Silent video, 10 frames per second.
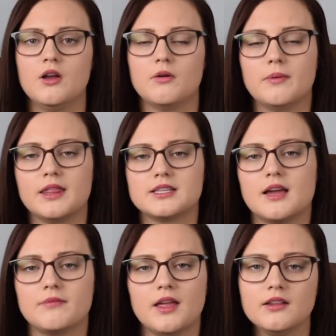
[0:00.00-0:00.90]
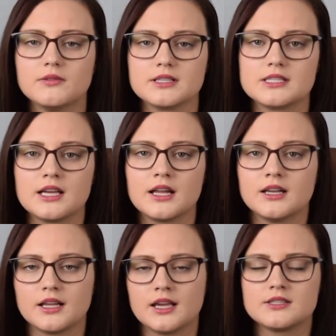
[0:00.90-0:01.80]
Well, by the time the other one's
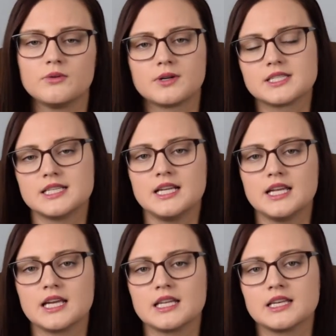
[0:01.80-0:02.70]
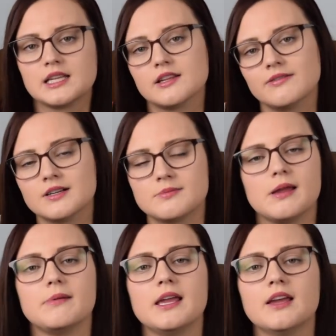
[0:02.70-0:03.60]
done, guess who wants to eat again? The first
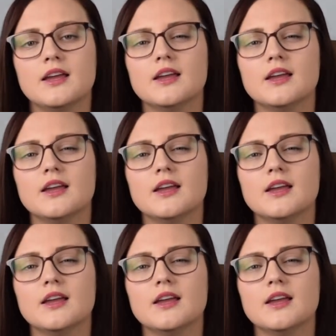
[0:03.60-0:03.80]
baby.